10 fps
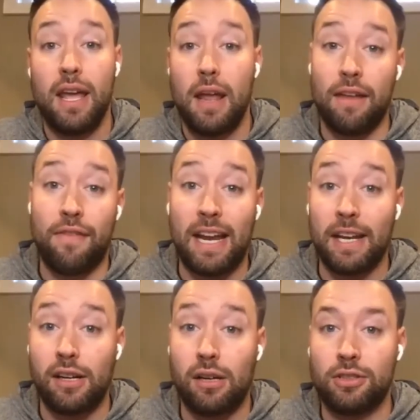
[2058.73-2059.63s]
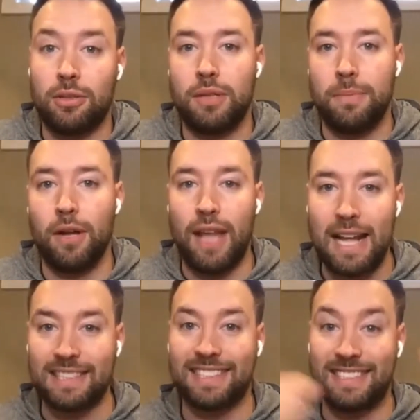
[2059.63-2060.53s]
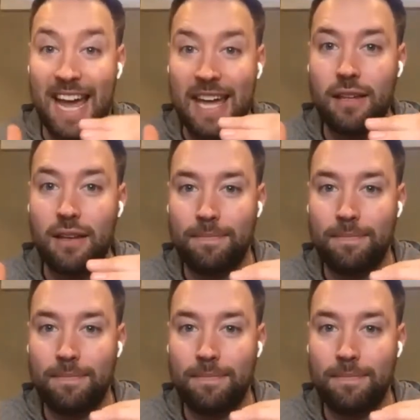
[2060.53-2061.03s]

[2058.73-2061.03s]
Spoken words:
And if I can encourage them to build that and stay